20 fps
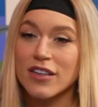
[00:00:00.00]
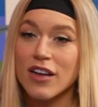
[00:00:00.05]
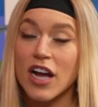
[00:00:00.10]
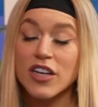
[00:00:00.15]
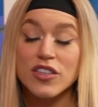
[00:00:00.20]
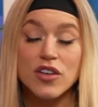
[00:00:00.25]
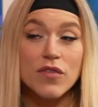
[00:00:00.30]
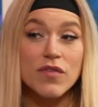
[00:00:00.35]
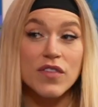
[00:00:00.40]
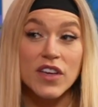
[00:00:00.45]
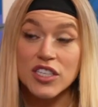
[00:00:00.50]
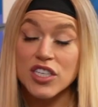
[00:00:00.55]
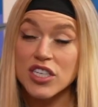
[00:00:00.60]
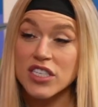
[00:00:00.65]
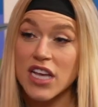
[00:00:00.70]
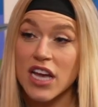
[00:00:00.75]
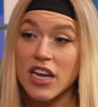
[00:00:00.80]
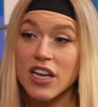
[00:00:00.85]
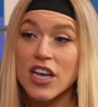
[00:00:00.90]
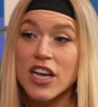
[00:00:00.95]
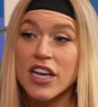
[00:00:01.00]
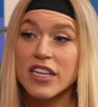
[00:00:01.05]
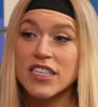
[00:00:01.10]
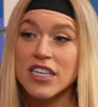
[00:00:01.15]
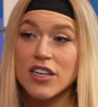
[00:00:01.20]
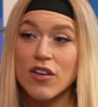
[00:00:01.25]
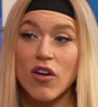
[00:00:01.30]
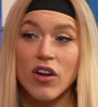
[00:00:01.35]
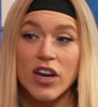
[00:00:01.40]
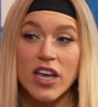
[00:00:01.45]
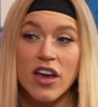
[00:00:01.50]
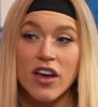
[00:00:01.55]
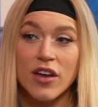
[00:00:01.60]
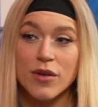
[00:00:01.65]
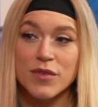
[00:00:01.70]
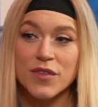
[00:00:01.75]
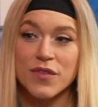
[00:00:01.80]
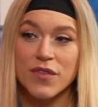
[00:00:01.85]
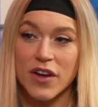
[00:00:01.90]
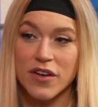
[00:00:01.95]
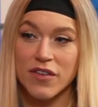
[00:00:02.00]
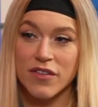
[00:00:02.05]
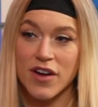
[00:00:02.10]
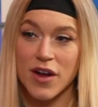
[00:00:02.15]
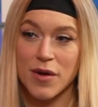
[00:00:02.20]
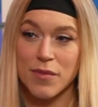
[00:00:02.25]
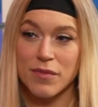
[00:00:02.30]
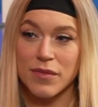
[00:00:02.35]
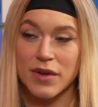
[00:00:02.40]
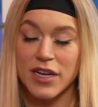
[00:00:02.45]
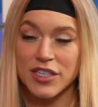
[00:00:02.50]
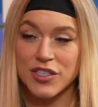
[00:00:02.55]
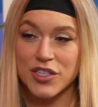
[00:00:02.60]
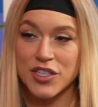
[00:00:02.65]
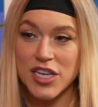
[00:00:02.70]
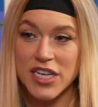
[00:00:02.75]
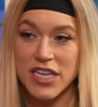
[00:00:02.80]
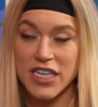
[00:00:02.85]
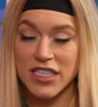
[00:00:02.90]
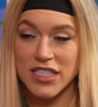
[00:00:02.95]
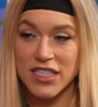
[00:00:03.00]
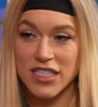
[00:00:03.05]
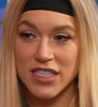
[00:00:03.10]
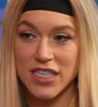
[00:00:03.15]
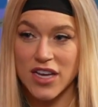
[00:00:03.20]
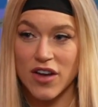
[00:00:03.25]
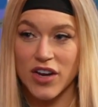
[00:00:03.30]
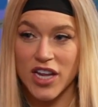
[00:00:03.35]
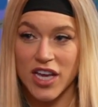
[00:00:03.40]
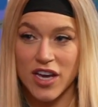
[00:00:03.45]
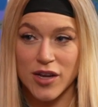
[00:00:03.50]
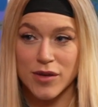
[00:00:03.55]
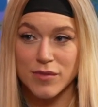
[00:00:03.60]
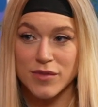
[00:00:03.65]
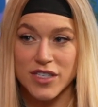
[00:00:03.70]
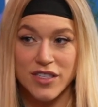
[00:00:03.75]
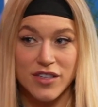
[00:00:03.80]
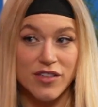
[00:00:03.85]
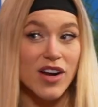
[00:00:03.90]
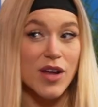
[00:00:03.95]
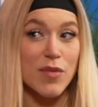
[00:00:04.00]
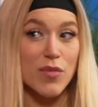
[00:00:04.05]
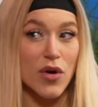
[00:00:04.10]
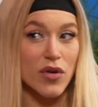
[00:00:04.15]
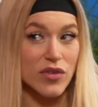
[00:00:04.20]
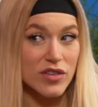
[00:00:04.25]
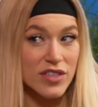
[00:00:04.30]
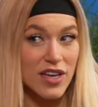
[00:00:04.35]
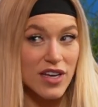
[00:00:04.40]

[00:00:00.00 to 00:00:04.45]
I don't think she's like, didn't Holly Holmes fuck her up? And Holly Holmes is a great boxer.